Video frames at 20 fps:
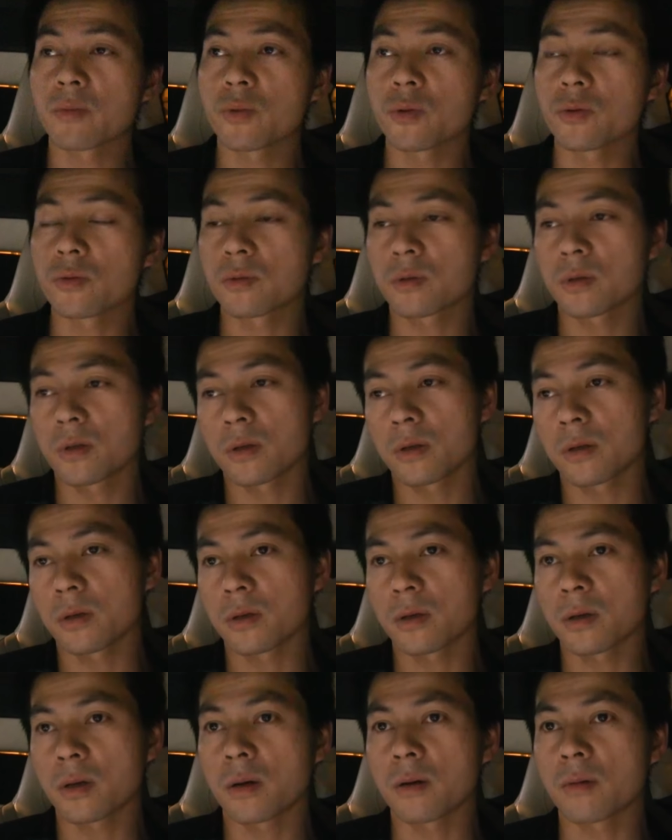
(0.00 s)
put
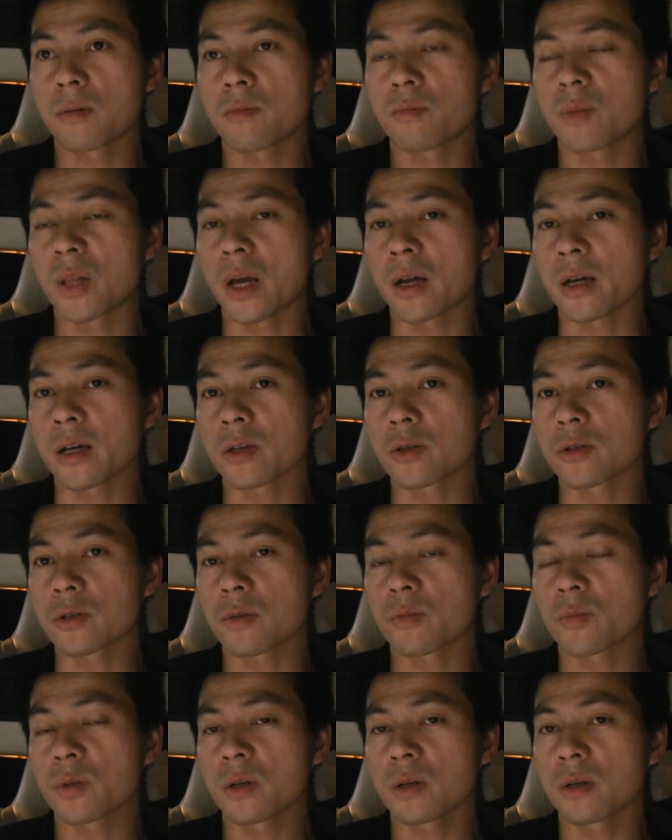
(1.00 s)
uh, a blanket or
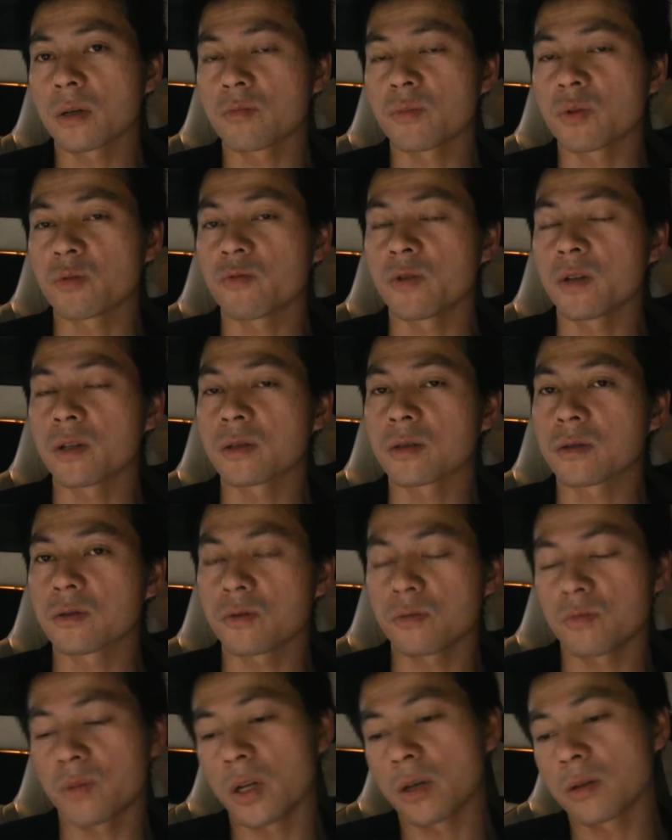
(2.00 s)
something in between
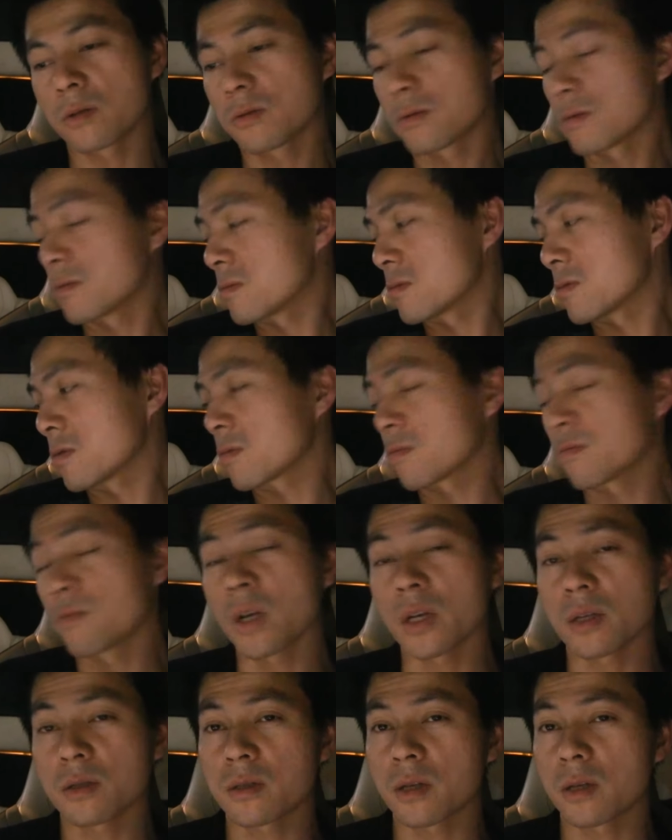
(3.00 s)
to make not
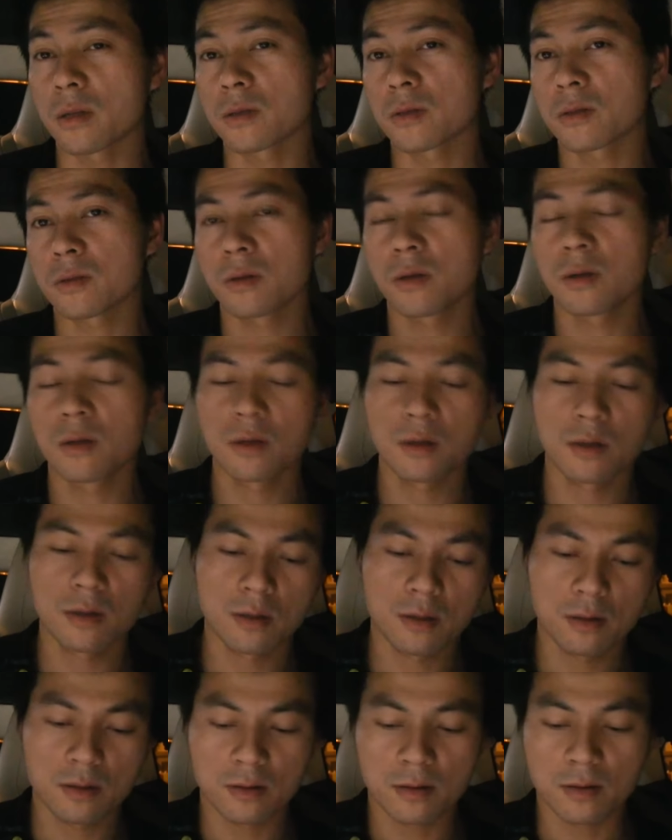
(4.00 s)
make dents.
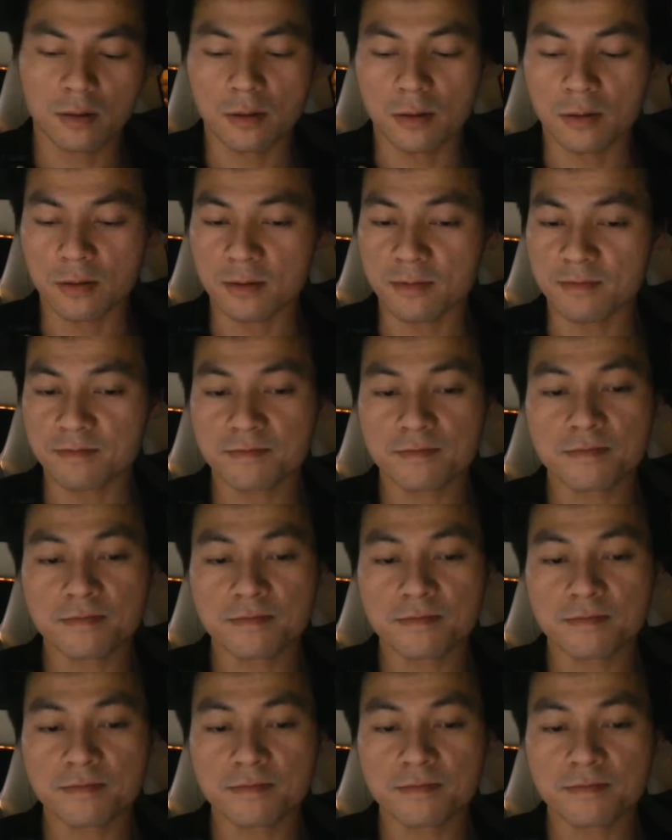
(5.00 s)
Yeah.